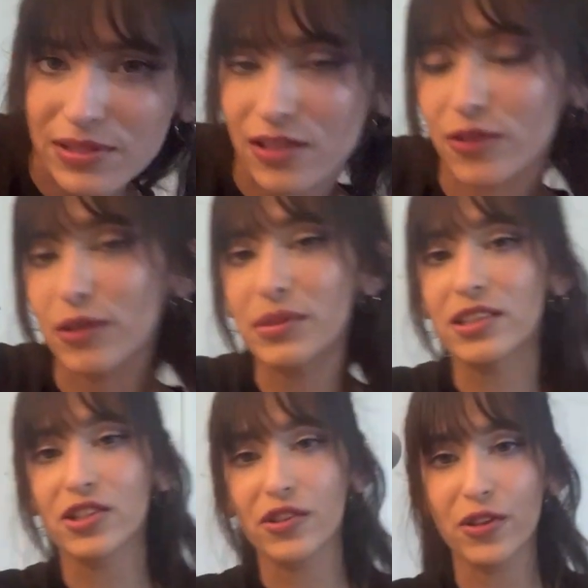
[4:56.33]
So let me
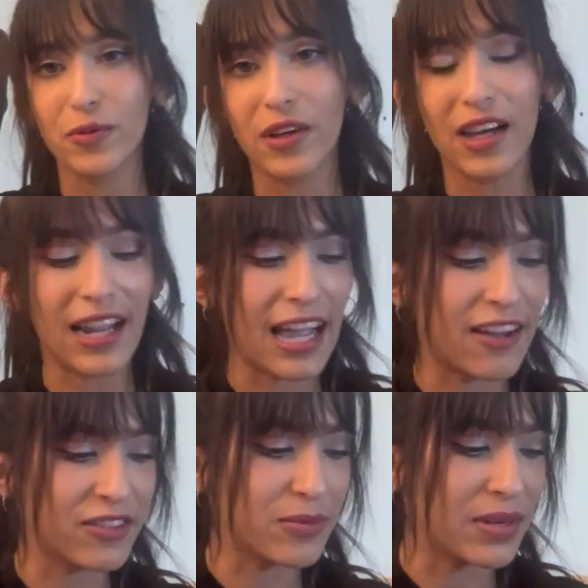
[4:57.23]
show you what I
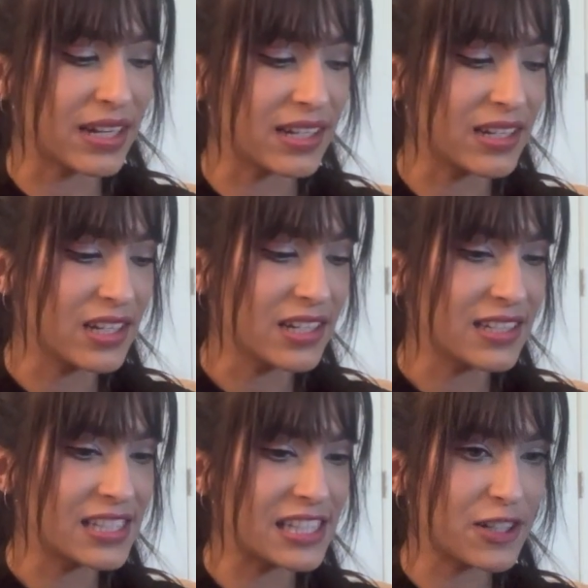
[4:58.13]
have in my
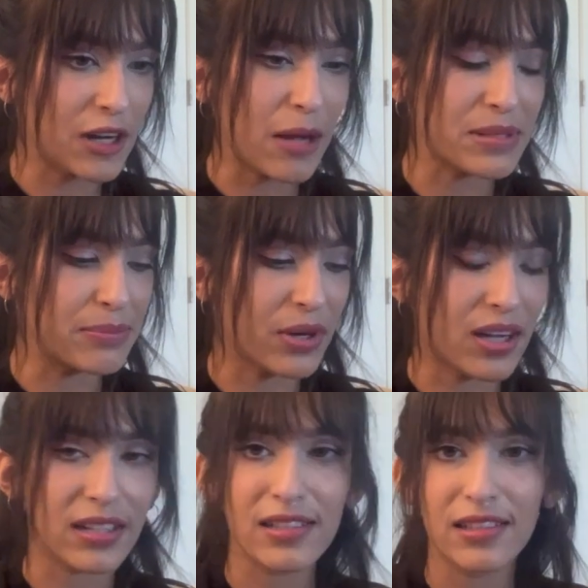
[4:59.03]
scraps
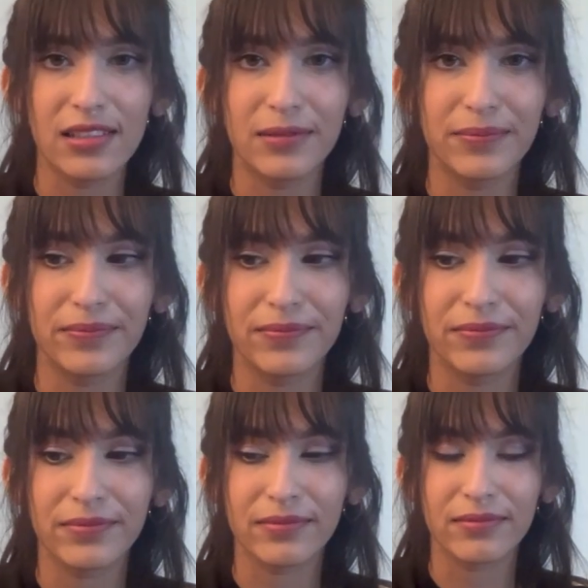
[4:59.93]
box.
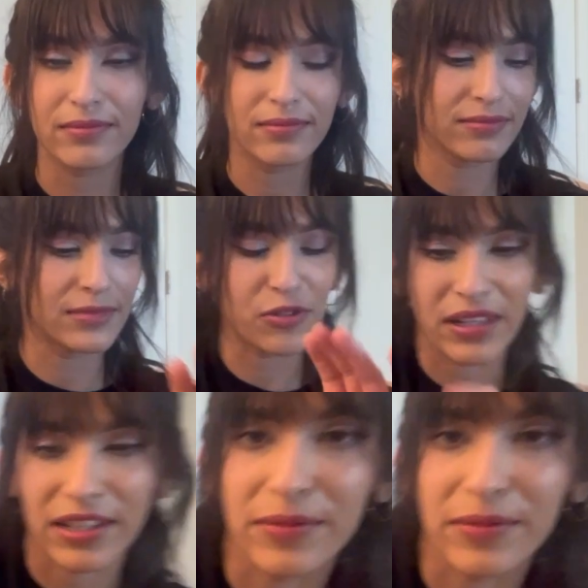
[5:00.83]
It's right here.